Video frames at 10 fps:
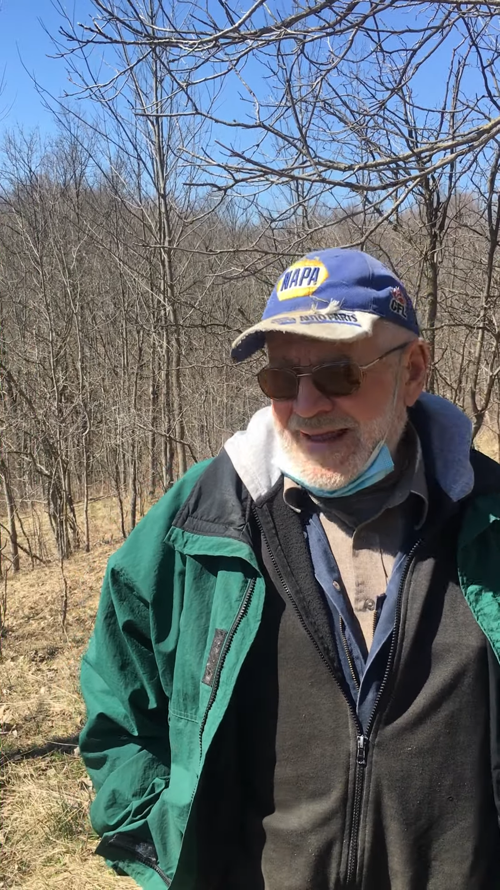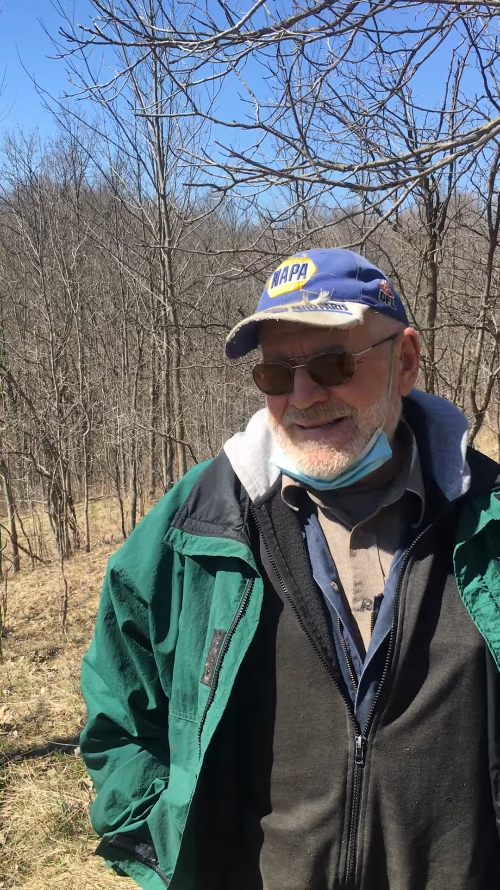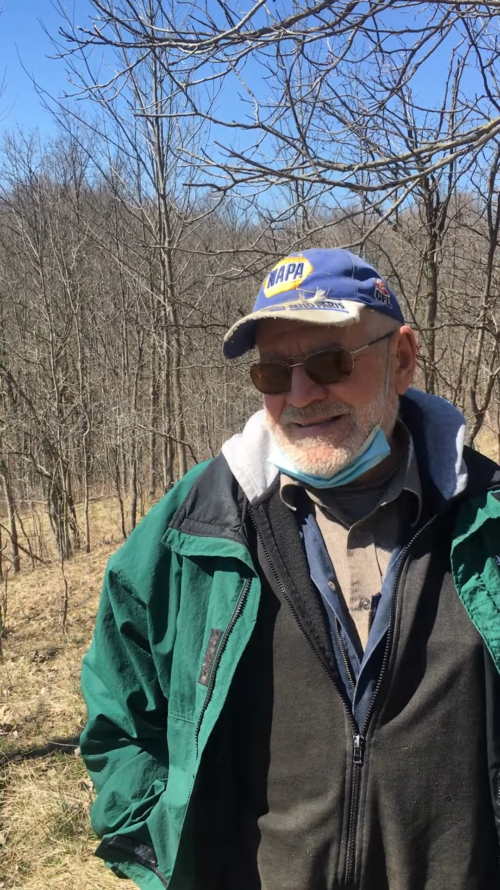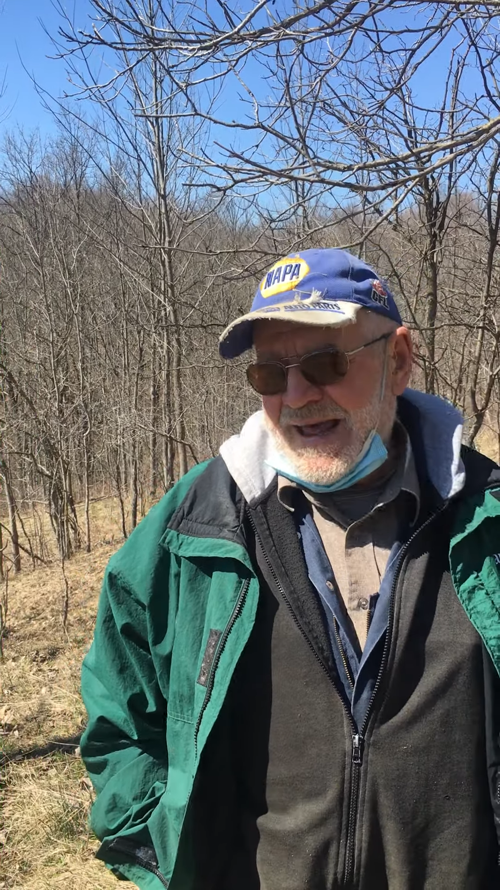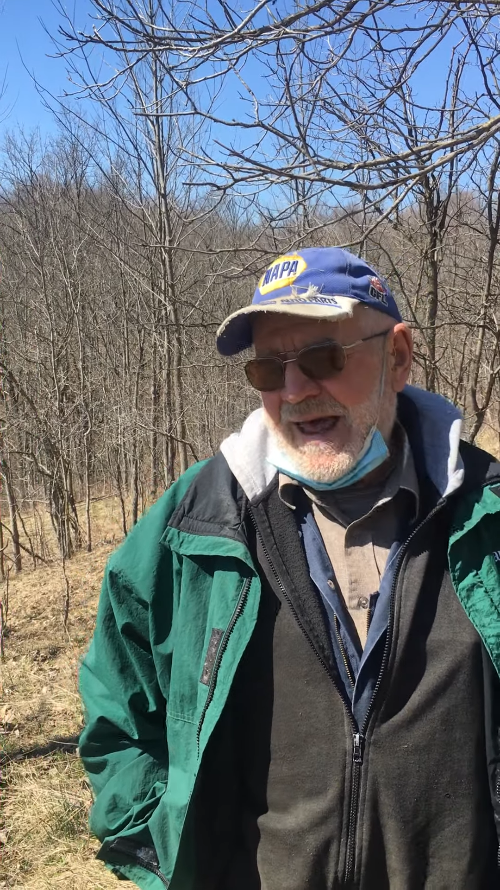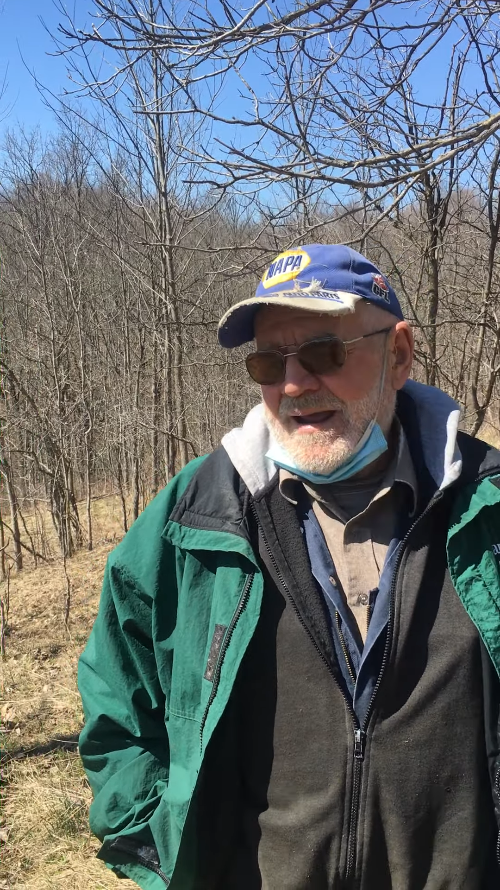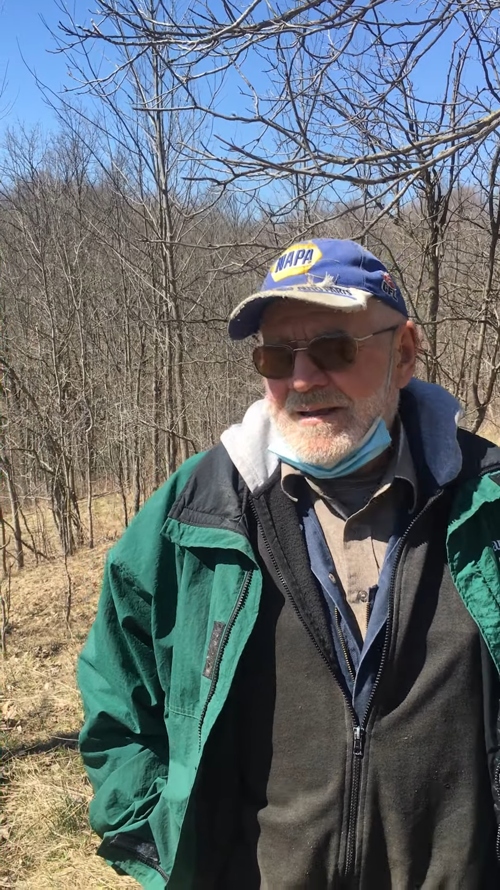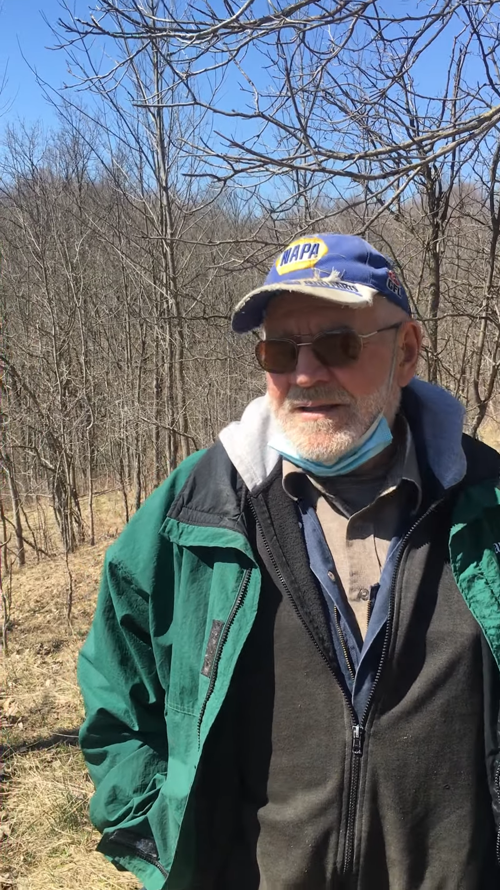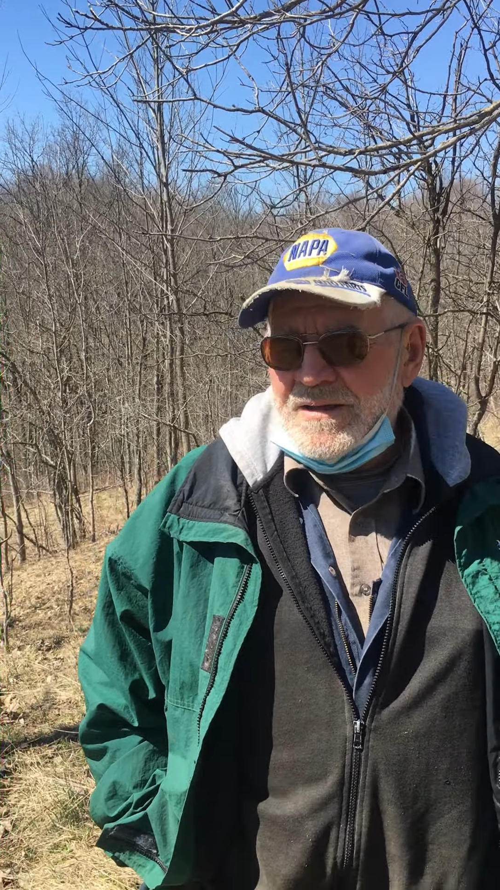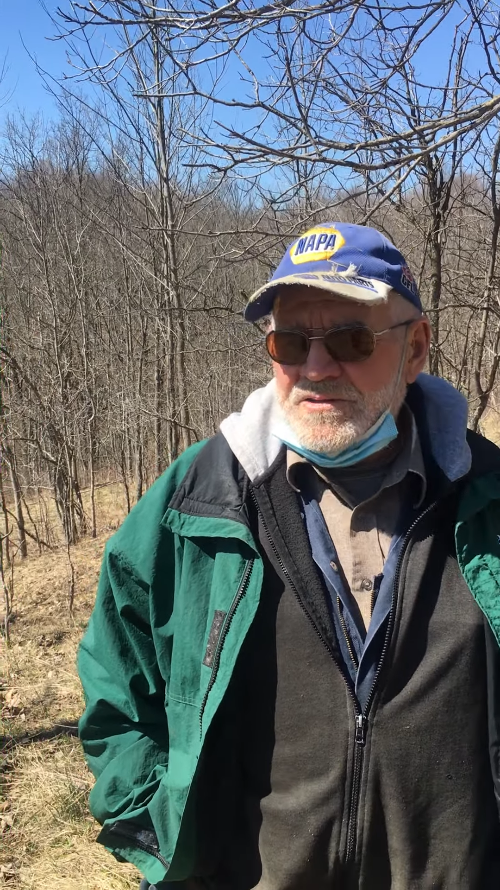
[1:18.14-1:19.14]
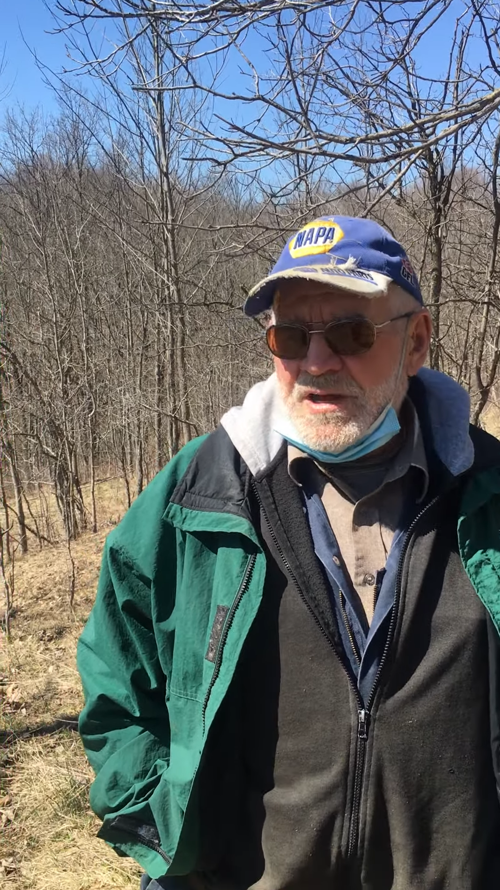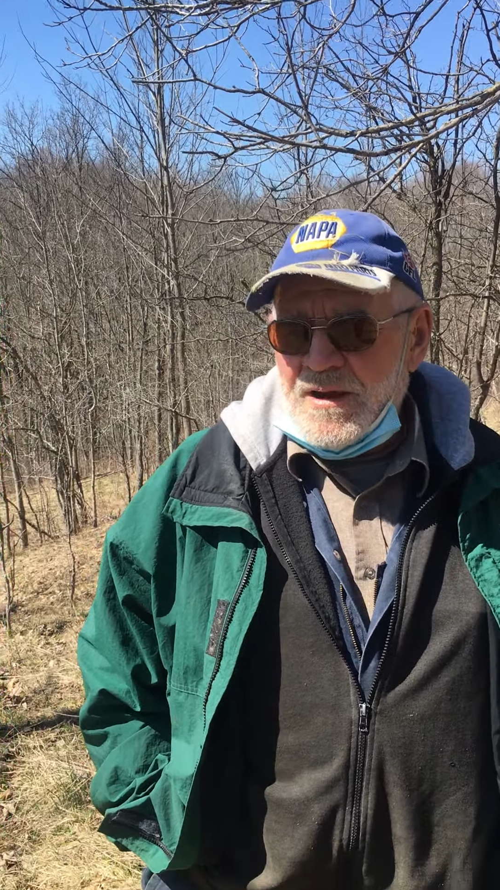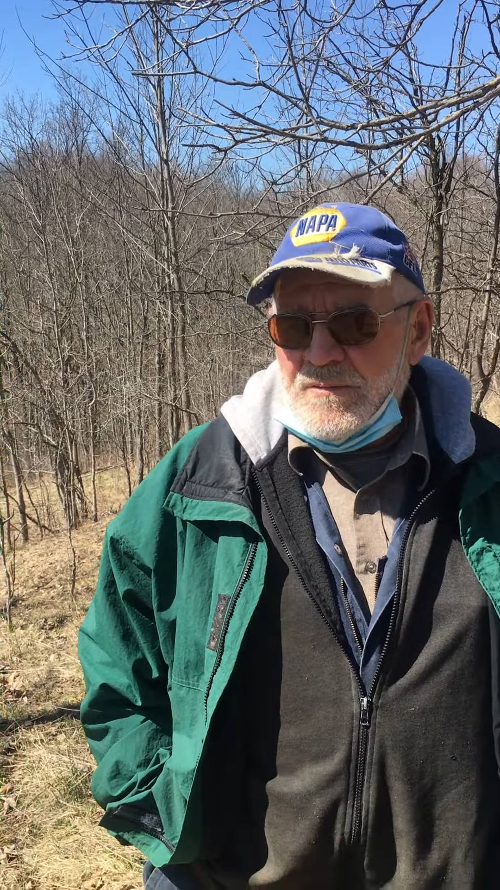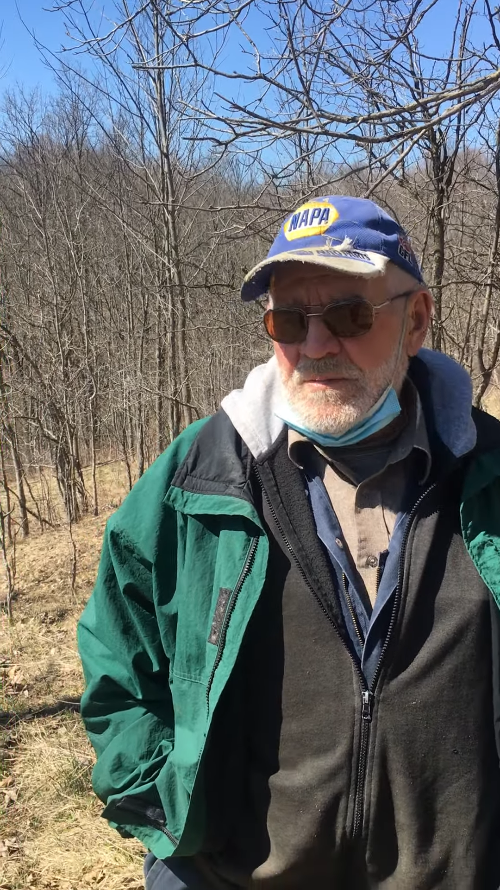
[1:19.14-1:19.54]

exactly as I